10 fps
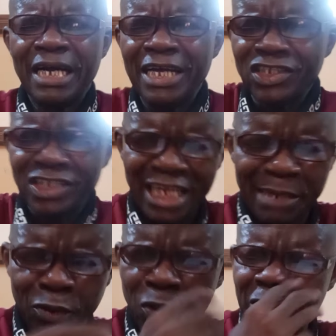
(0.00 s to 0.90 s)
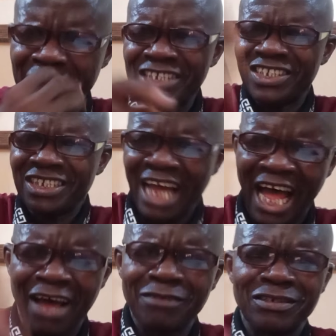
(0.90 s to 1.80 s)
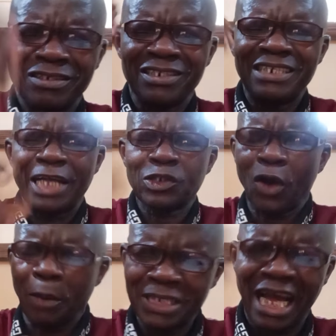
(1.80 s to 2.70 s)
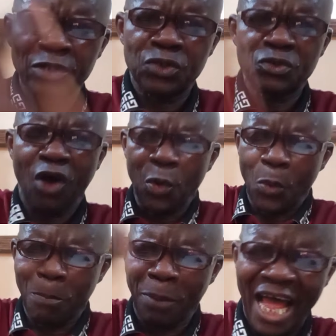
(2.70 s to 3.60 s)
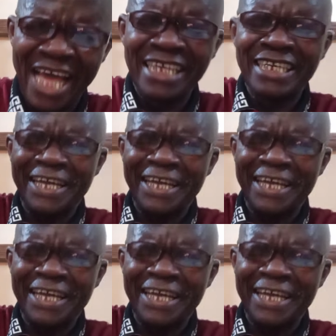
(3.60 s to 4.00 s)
A syllable is a sound that comes out occupying